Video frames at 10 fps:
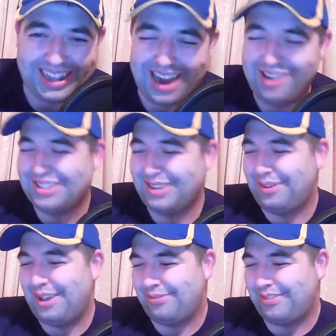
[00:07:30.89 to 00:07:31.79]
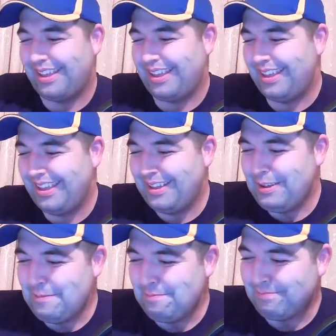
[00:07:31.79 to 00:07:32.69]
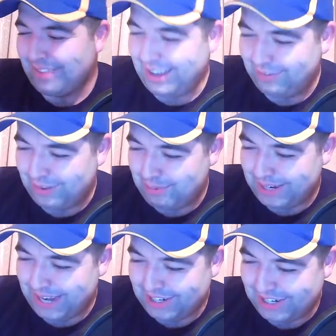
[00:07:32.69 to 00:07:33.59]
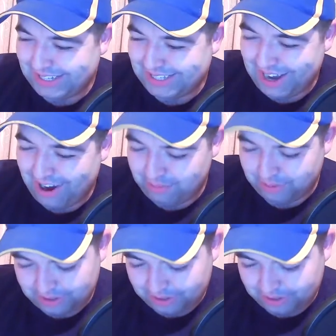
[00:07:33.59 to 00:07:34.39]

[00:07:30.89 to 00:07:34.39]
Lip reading: cards if the potential is there. But